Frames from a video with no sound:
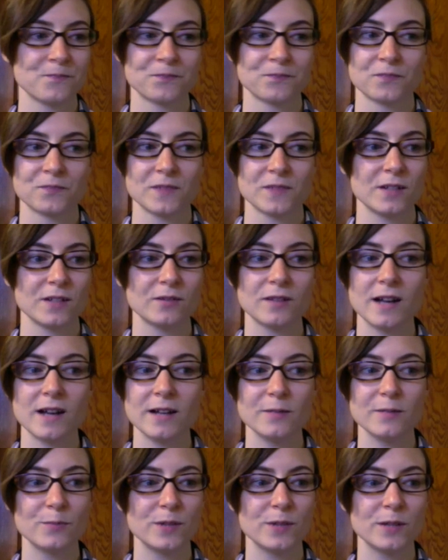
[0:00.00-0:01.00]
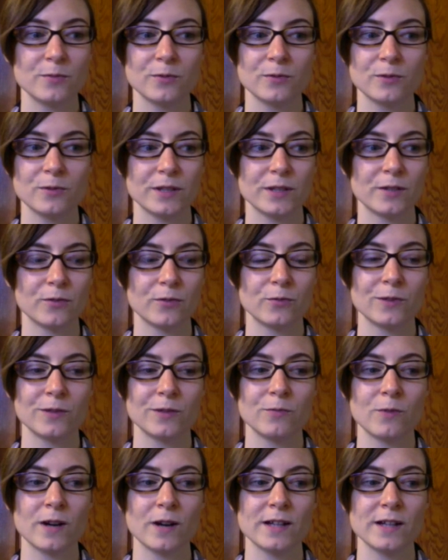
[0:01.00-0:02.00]
a lot of people, we
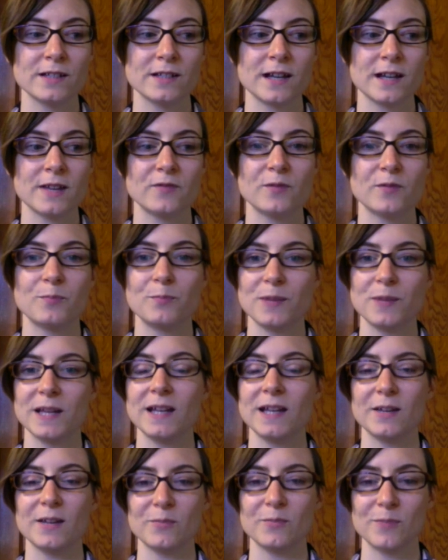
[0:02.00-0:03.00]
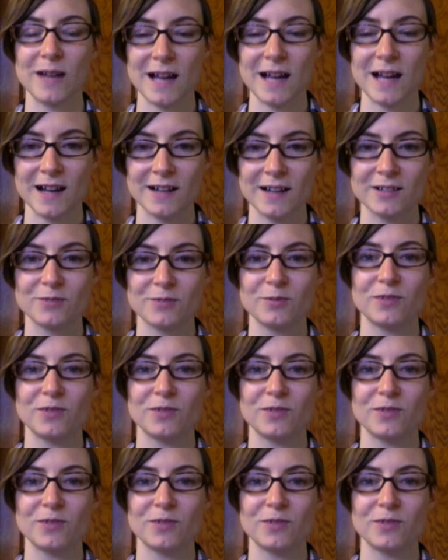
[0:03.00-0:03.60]
want to have a big impact.